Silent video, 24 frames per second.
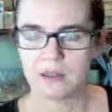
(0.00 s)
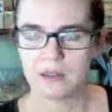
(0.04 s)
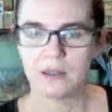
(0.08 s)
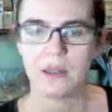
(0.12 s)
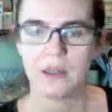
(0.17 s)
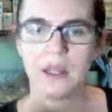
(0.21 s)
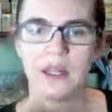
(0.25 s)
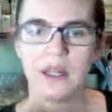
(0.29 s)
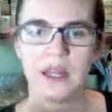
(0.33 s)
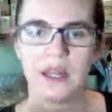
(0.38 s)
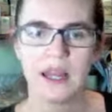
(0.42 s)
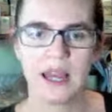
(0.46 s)

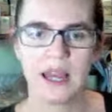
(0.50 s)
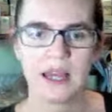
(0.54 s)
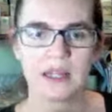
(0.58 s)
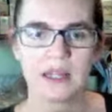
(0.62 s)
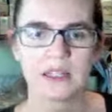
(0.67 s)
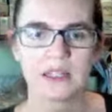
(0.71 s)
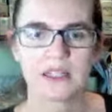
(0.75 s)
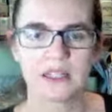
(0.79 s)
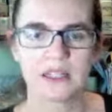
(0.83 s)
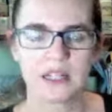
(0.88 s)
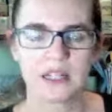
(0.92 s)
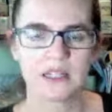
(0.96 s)
and I added
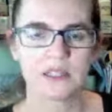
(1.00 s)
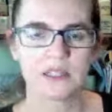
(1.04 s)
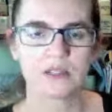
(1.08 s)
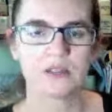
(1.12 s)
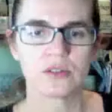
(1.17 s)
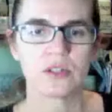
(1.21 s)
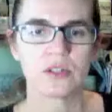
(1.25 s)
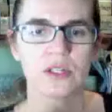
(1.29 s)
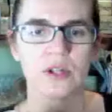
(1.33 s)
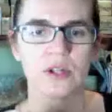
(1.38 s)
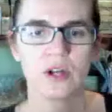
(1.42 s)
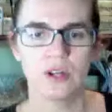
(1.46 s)

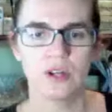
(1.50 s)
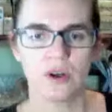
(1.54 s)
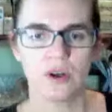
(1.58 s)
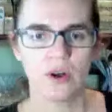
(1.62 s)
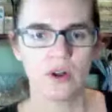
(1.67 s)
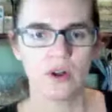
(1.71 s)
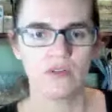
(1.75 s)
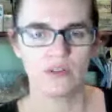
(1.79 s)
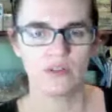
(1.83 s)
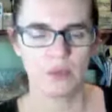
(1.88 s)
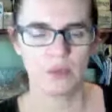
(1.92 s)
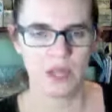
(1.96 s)
stenciling on all
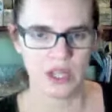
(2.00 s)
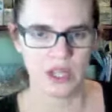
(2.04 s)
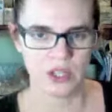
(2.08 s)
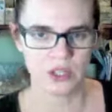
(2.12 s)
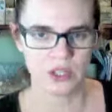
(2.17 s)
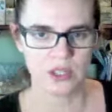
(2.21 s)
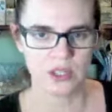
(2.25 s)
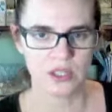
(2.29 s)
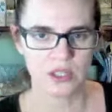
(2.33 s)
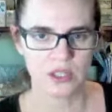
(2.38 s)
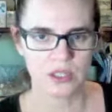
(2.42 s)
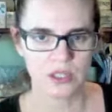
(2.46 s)
of the
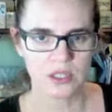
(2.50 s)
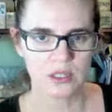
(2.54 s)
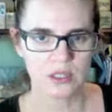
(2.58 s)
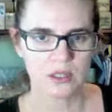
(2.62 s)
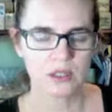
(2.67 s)
pages.